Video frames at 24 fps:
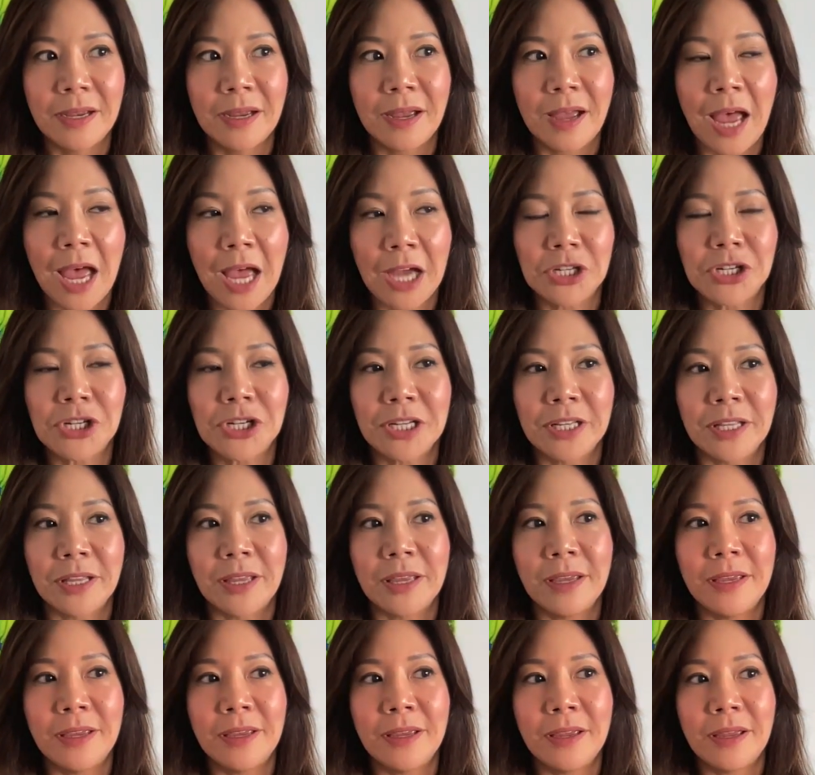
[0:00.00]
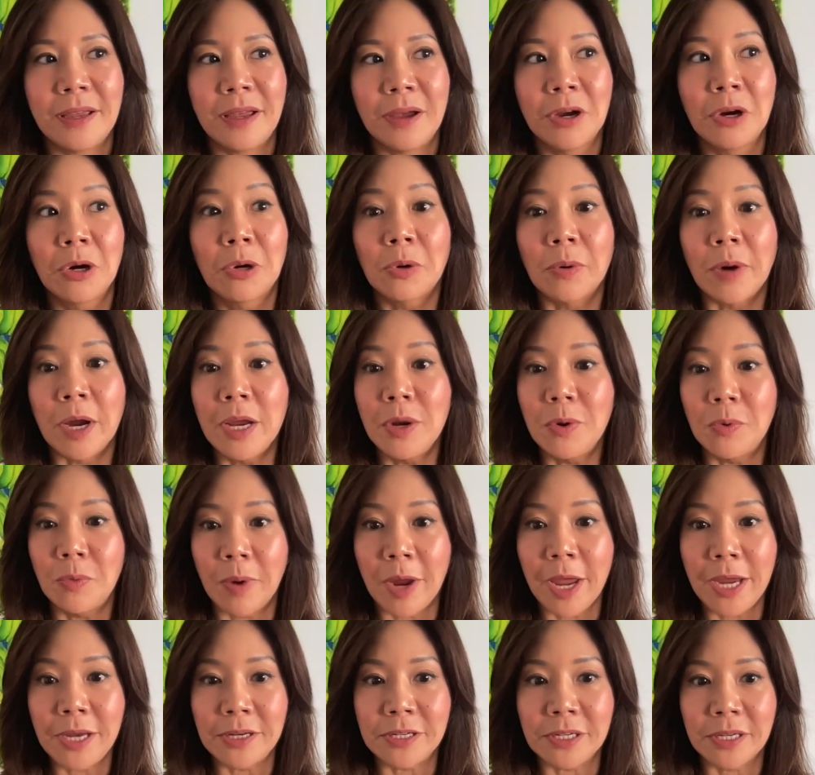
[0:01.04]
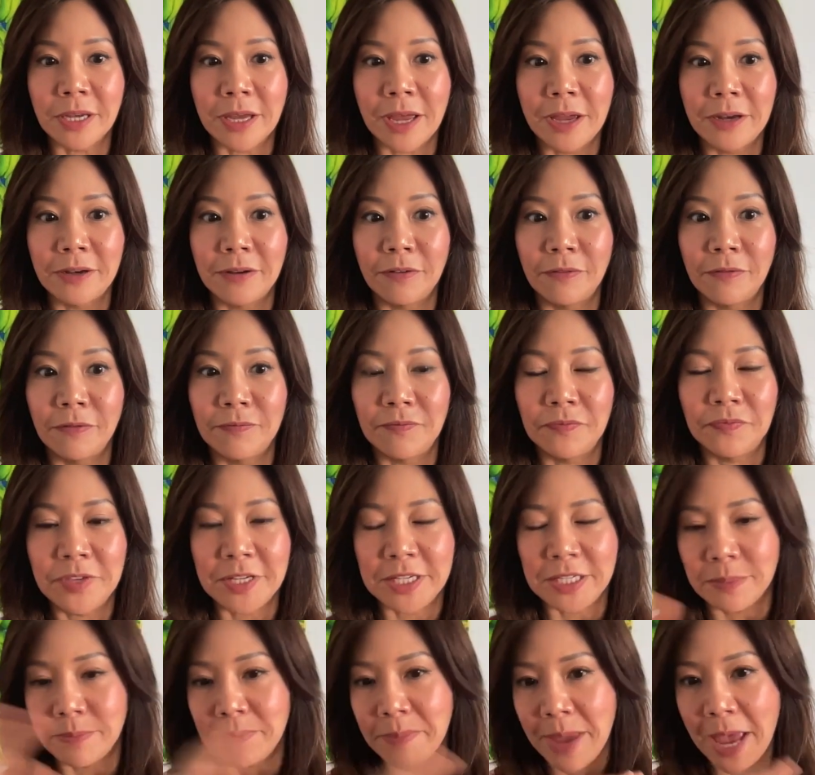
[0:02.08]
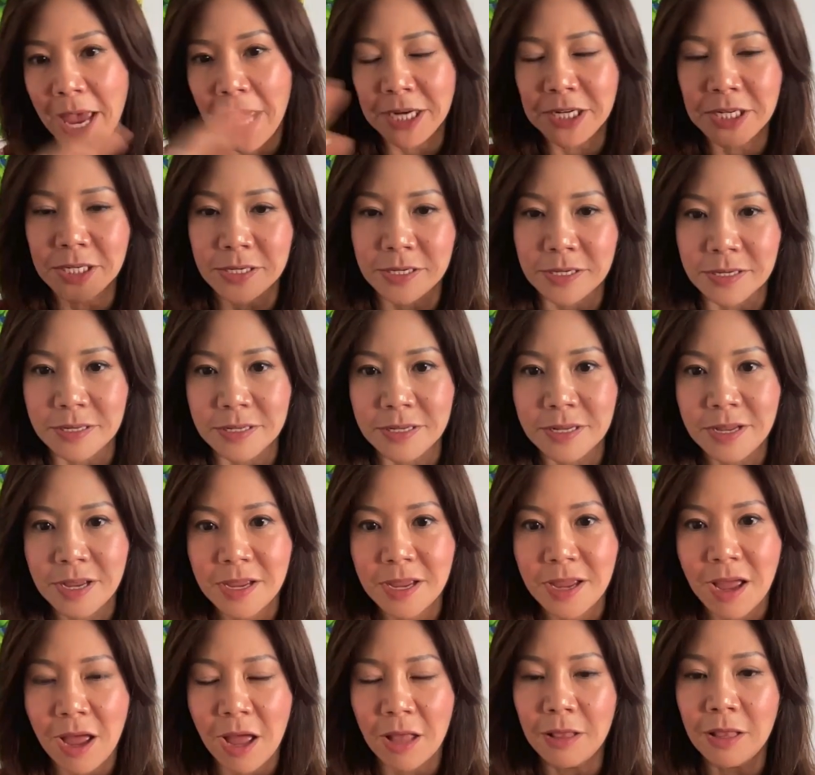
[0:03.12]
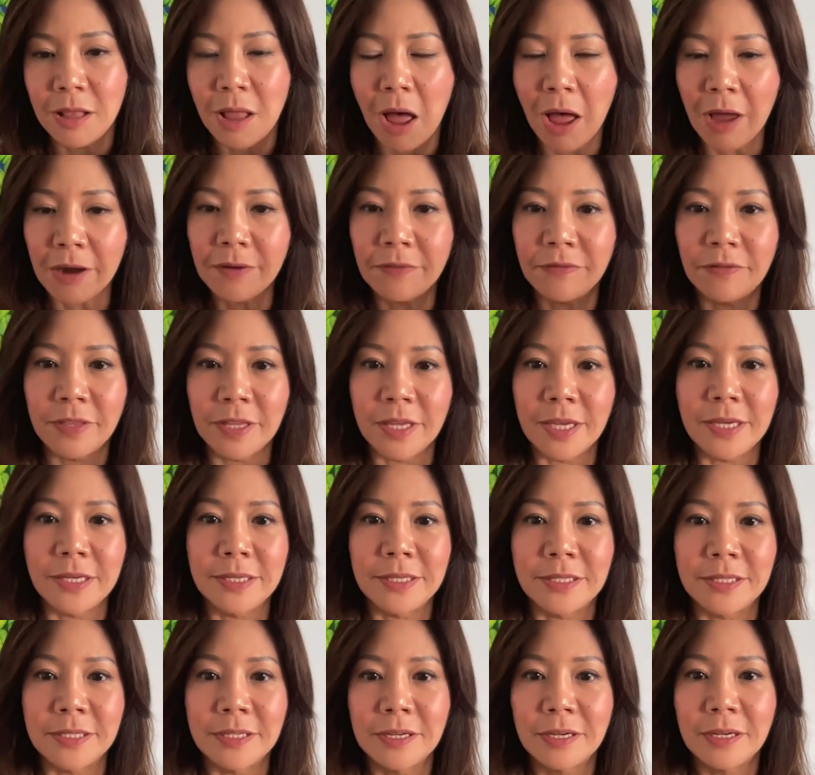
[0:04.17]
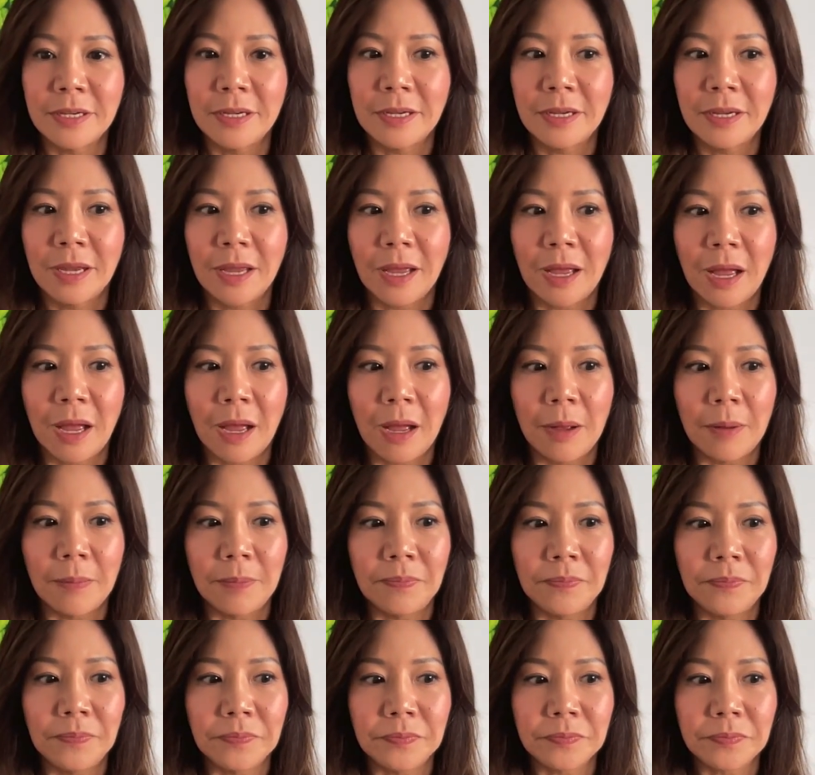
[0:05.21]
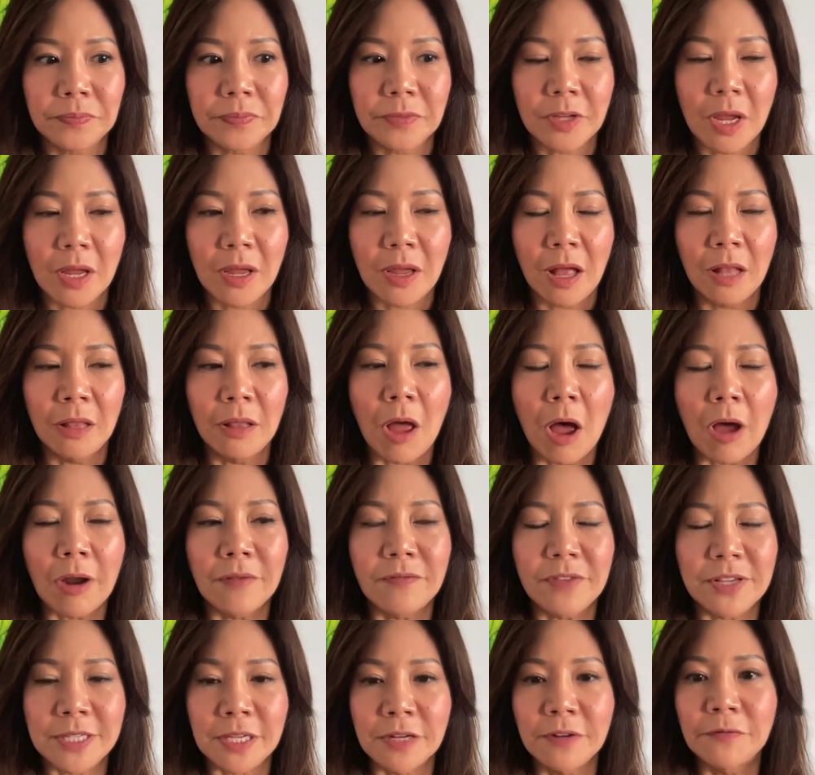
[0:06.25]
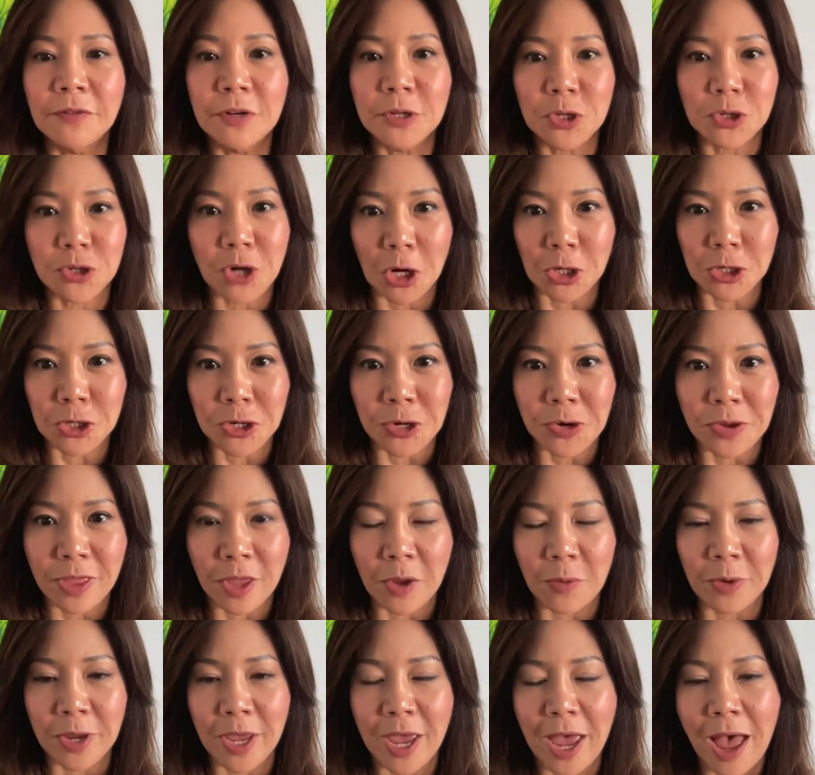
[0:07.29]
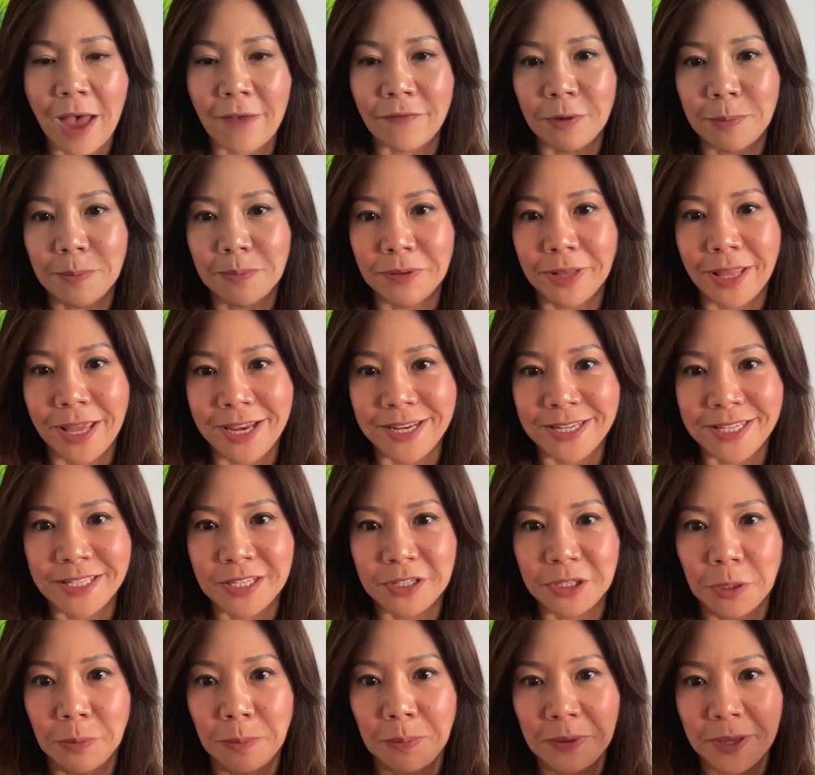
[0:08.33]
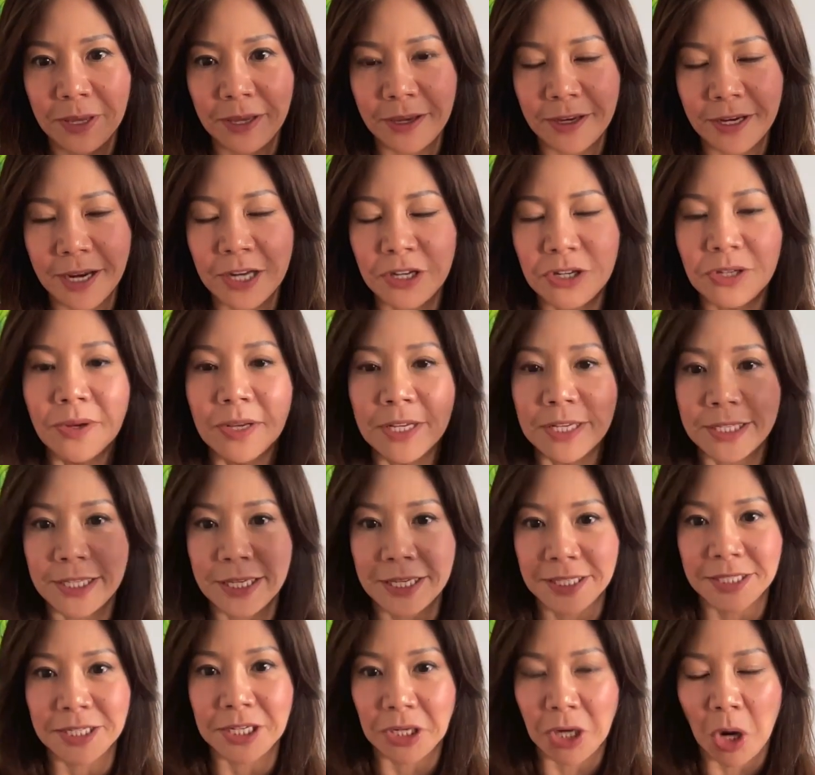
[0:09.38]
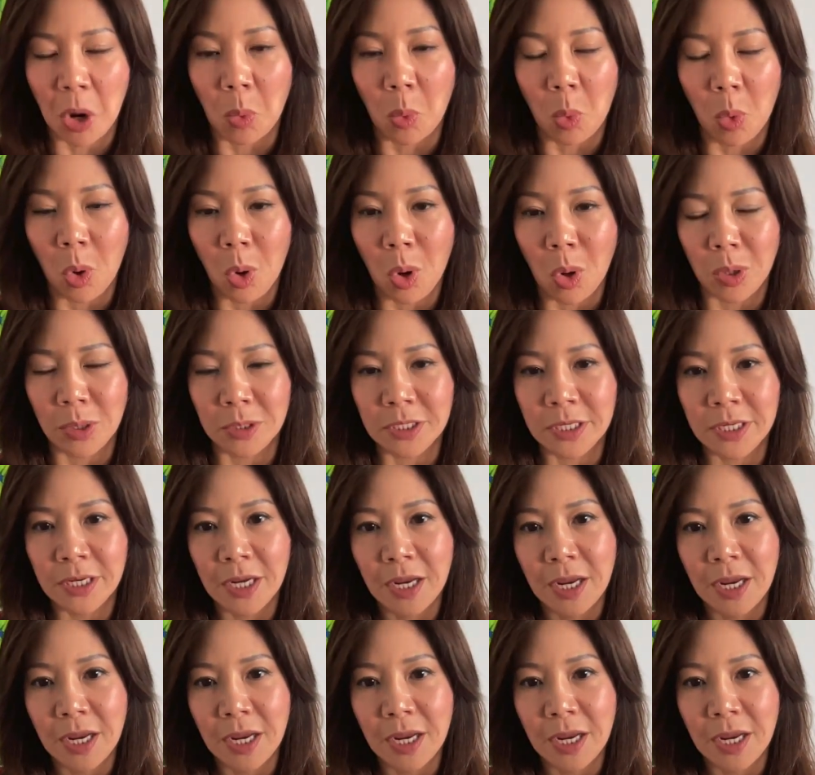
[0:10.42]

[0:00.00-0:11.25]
actually a great way to kind of dismantle a lot of these um, a lot of this infrastructure that we have in place to be and to exist in our world